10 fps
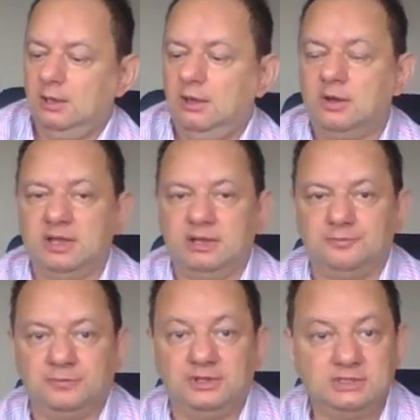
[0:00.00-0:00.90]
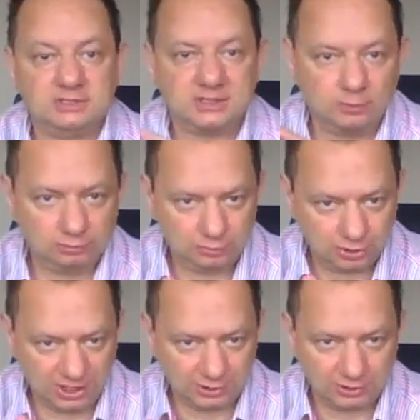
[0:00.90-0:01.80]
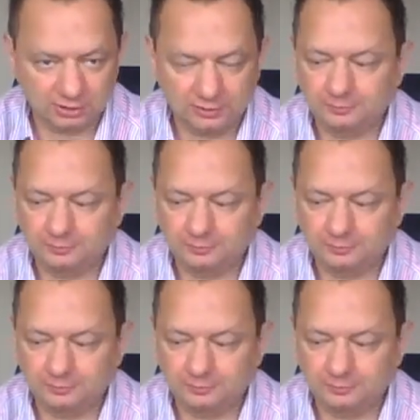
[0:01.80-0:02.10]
Okay, this is about charging.